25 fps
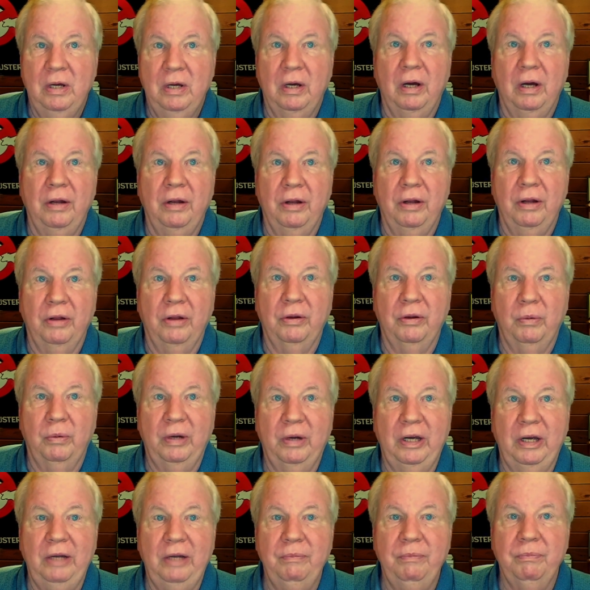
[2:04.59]
Another
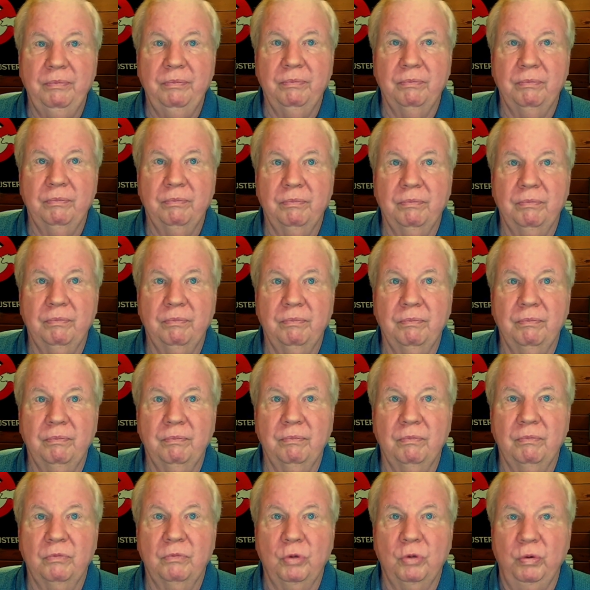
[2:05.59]
way
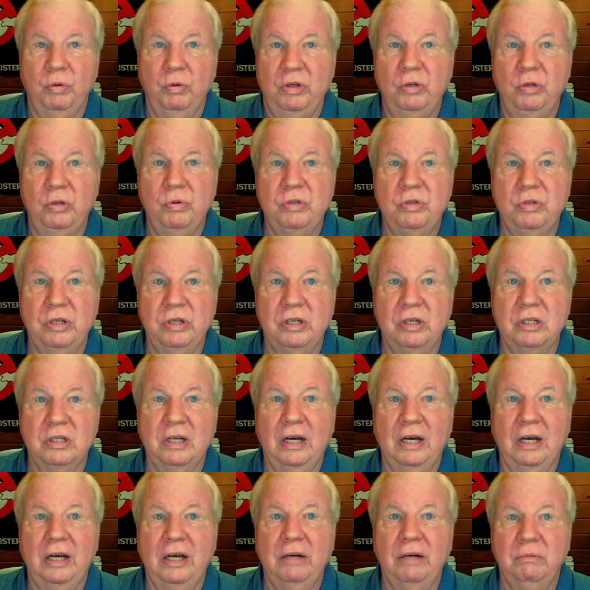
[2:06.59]
to reduce the
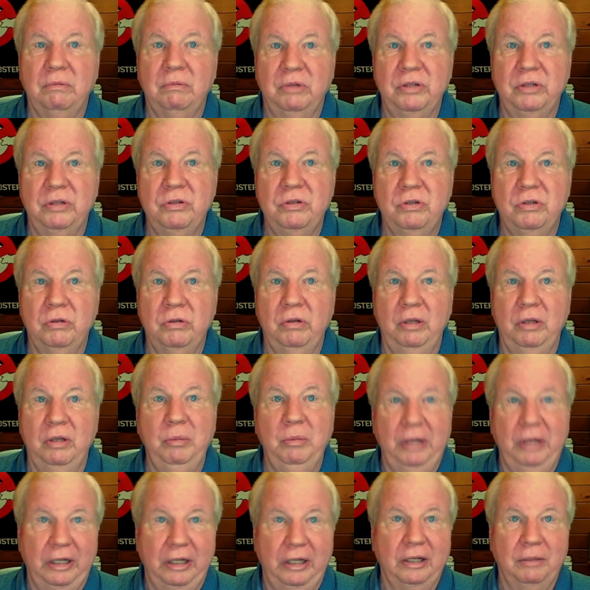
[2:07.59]
desire is to
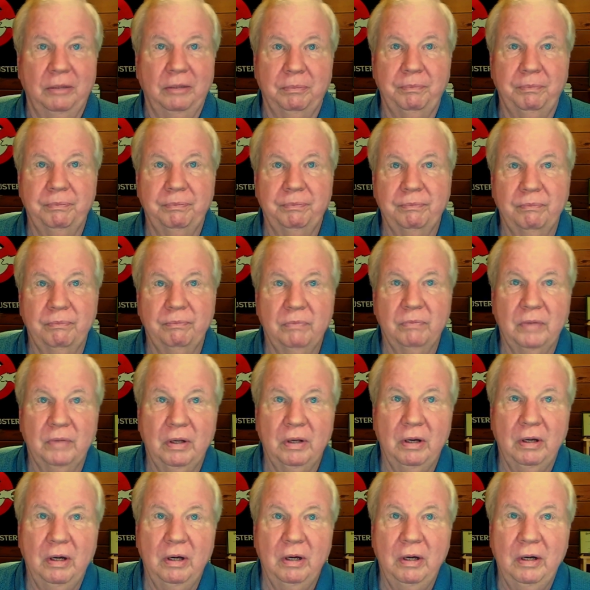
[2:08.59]
eliminate it.
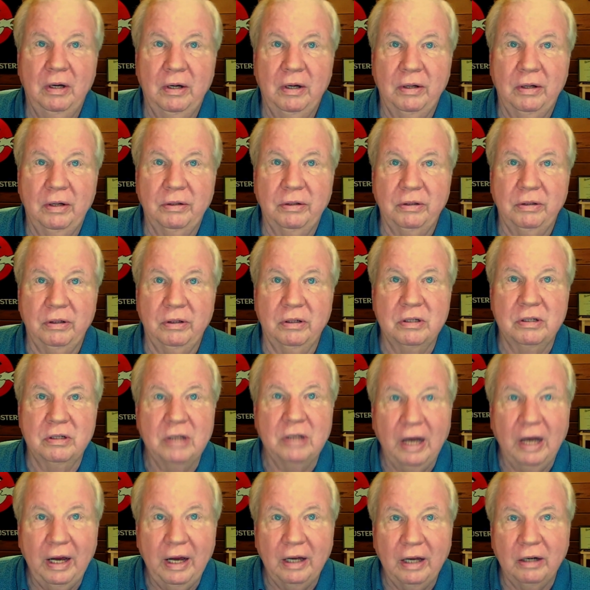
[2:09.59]
The
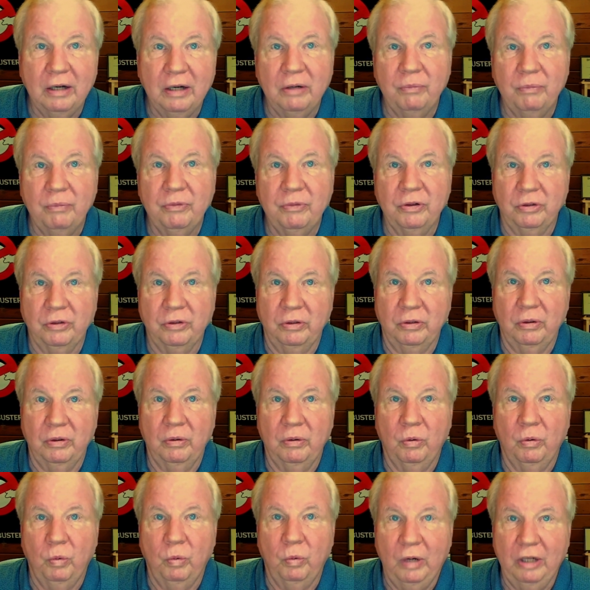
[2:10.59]
desire is a
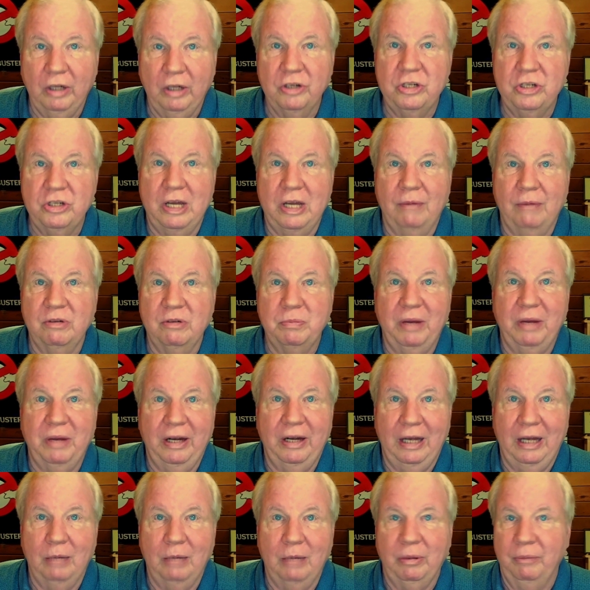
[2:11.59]
well-established bad
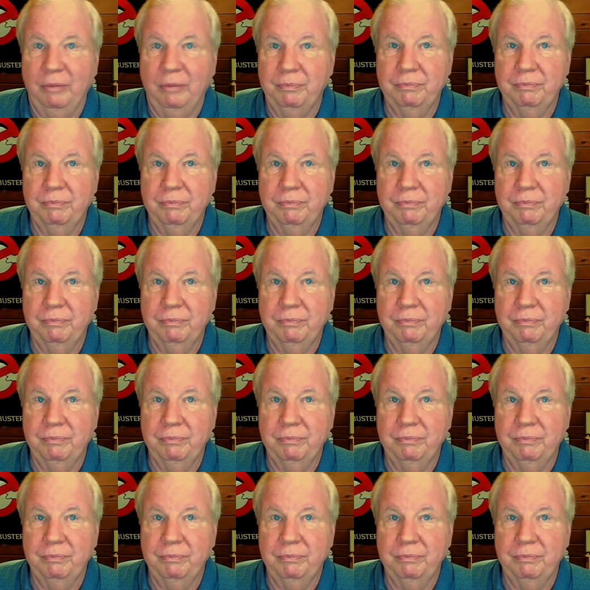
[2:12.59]
habit,